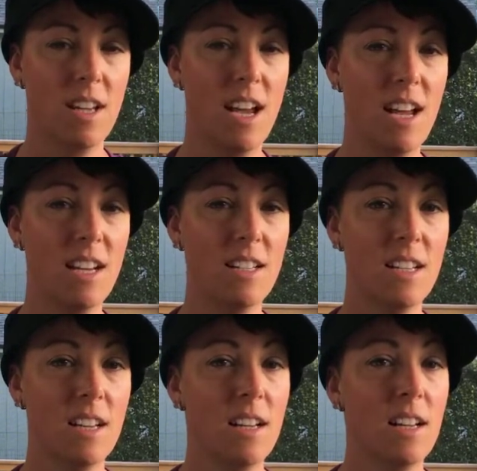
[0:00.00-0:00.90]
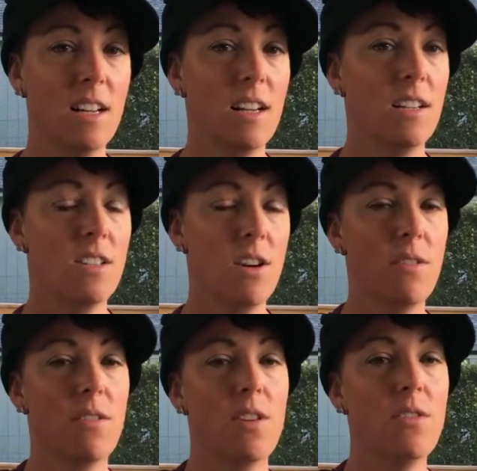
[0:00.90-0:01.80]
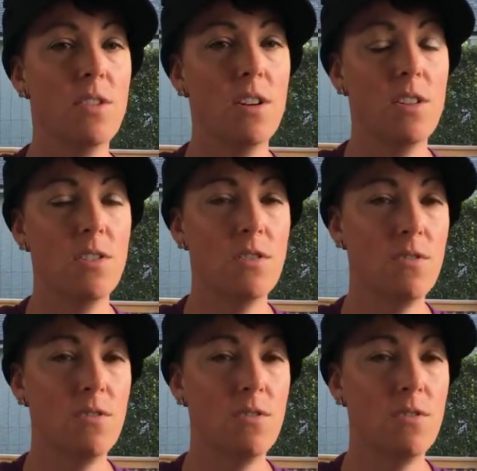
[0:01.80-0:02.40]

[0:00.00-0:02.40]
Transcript: And so those are